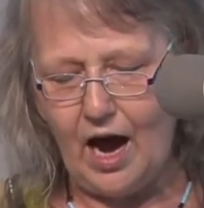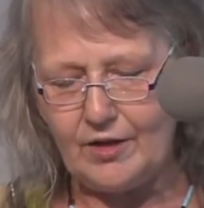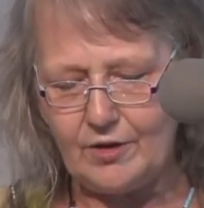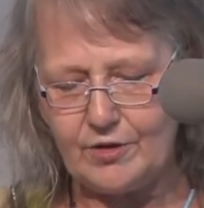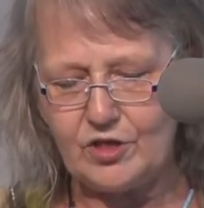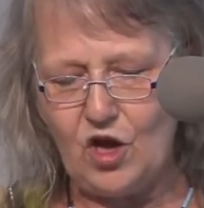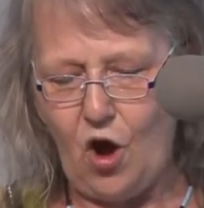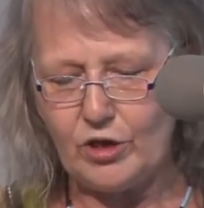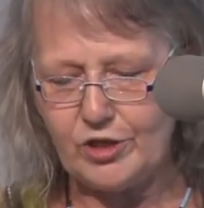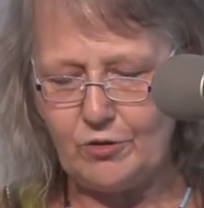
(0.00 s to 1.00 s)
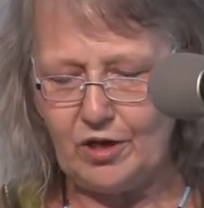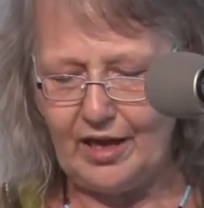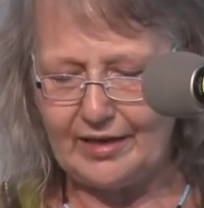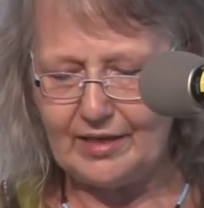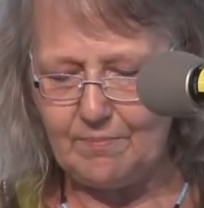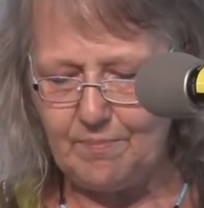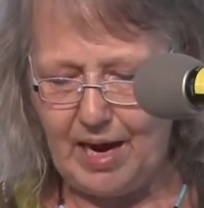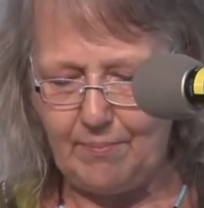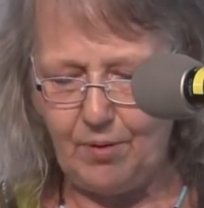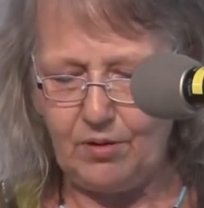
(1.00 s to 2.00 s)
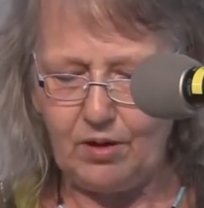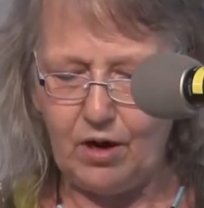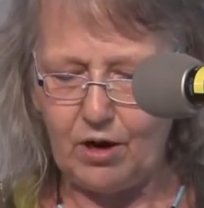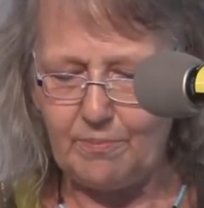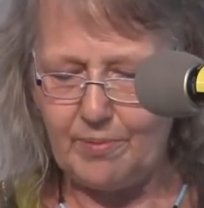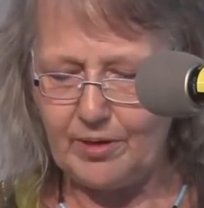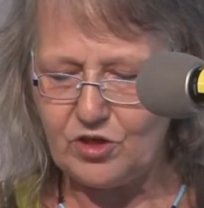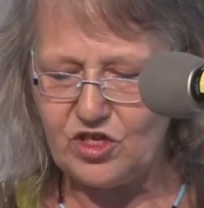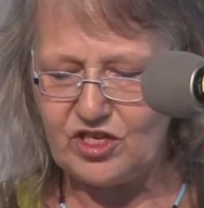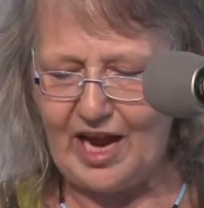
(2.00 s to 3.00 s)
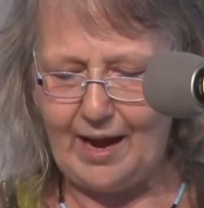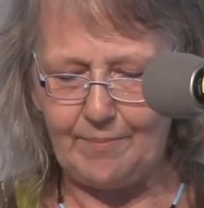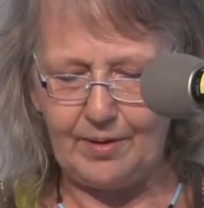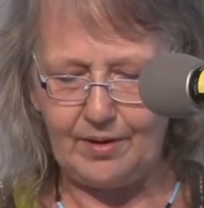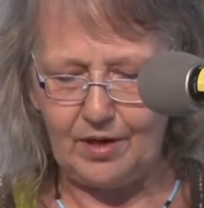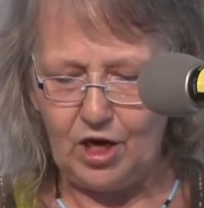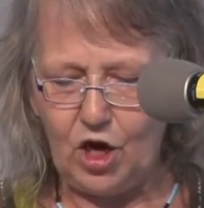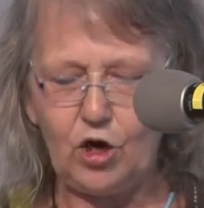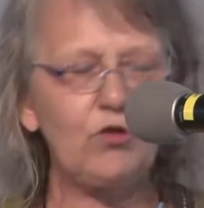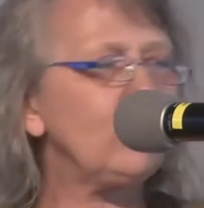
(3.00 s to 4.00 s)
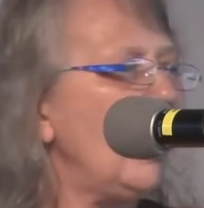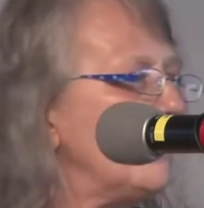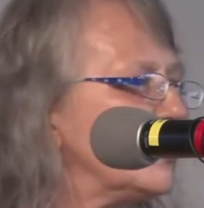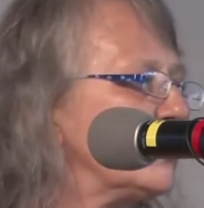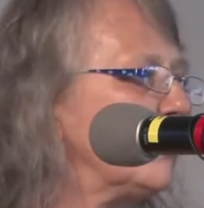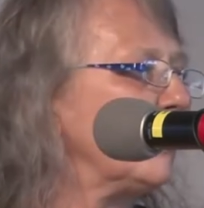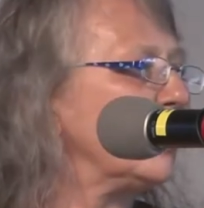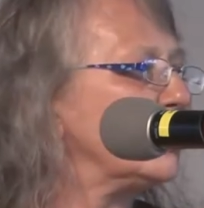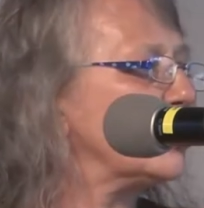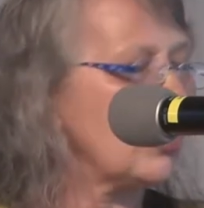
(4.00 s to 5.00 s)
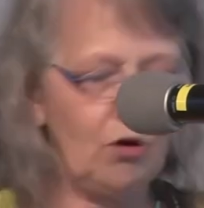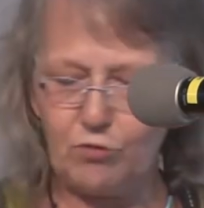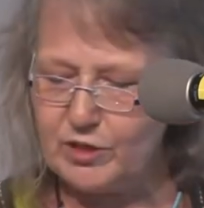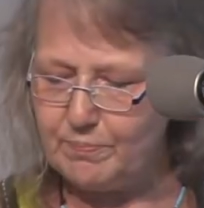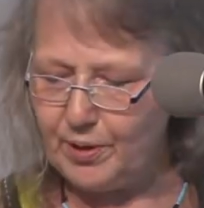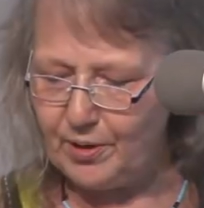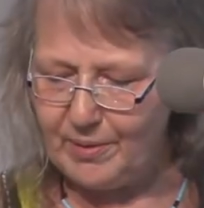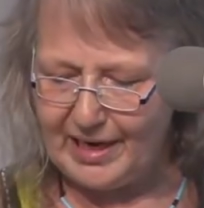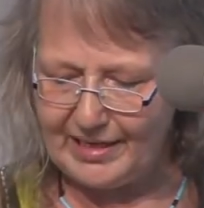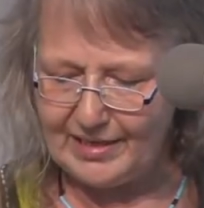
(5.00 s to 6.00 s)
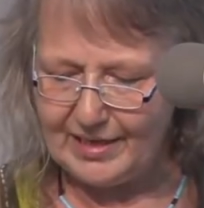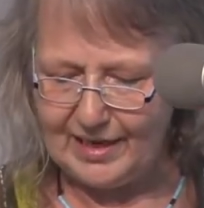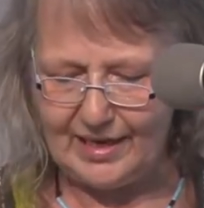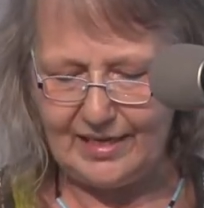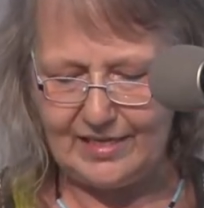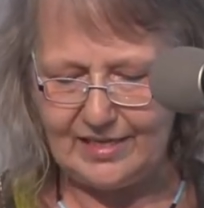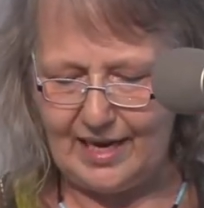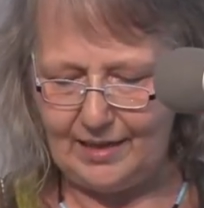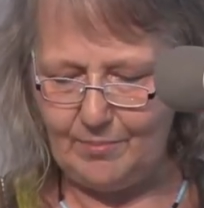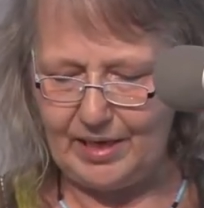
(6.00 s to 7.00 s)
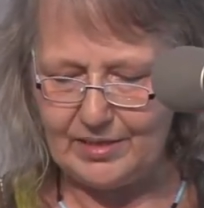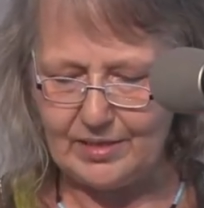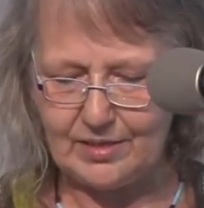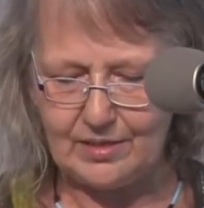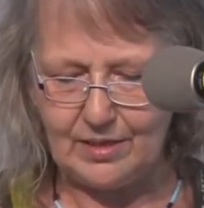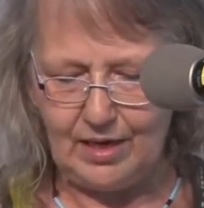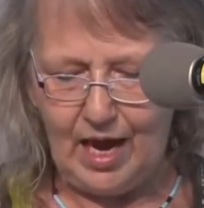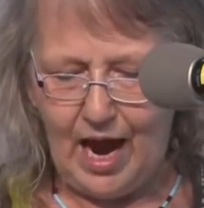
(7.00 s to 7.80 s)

Others also collected maple or birch sap. Crop storage was permanent in these settlements.